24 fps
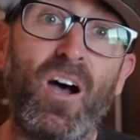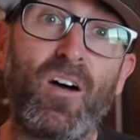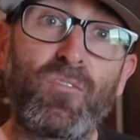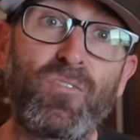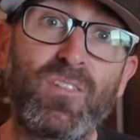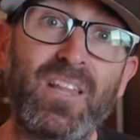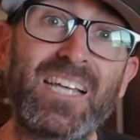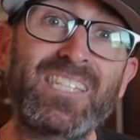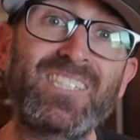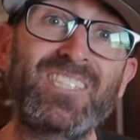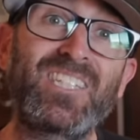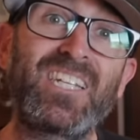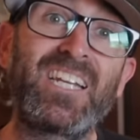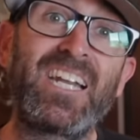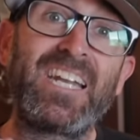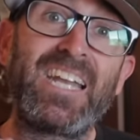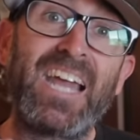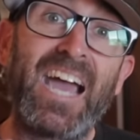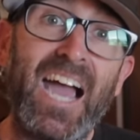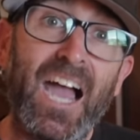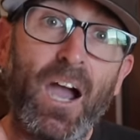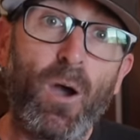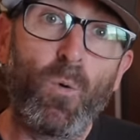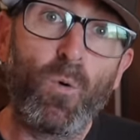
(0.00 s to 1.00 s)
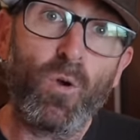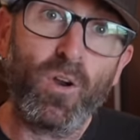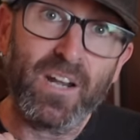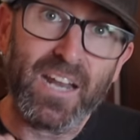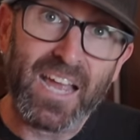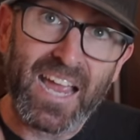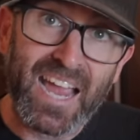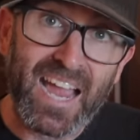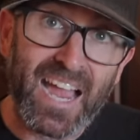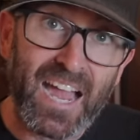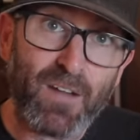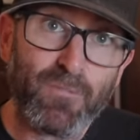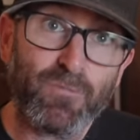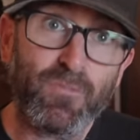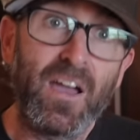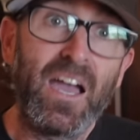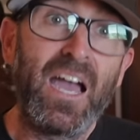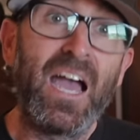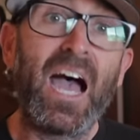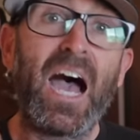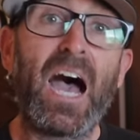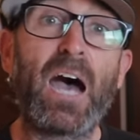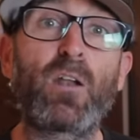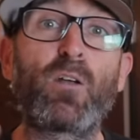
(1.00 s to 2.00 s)
of less than an hour and a half
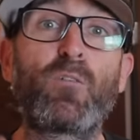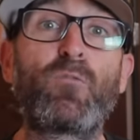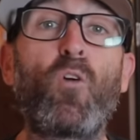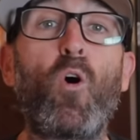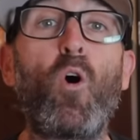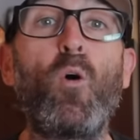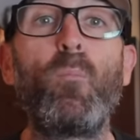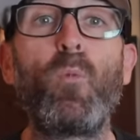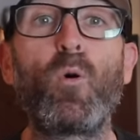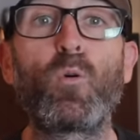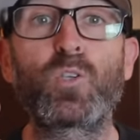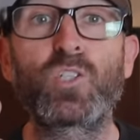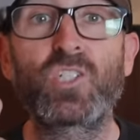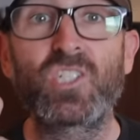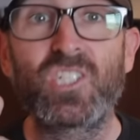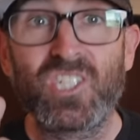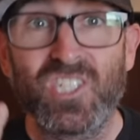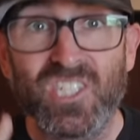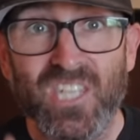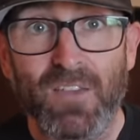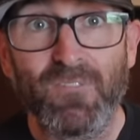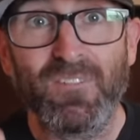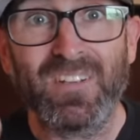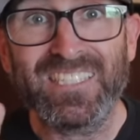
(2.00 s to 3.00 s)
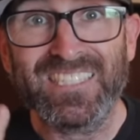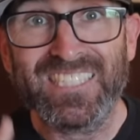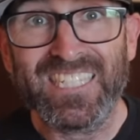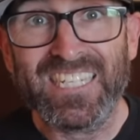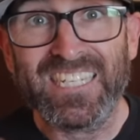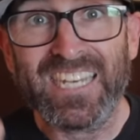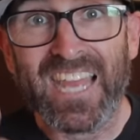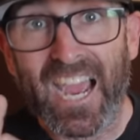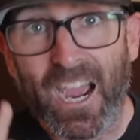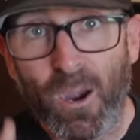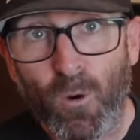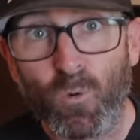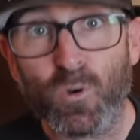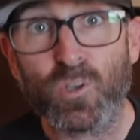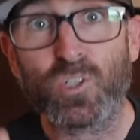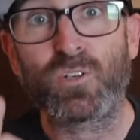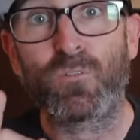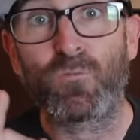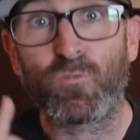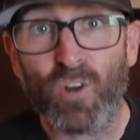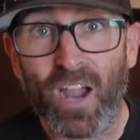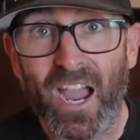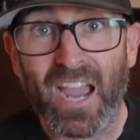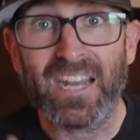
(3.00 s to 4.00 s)
out of almost 17 hours
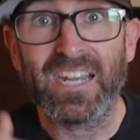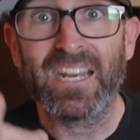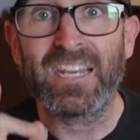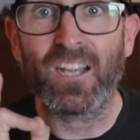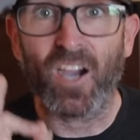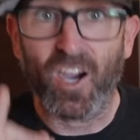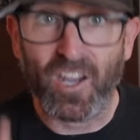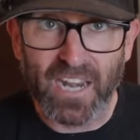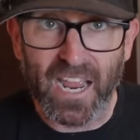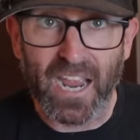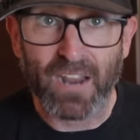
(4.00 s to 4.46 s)
of riding on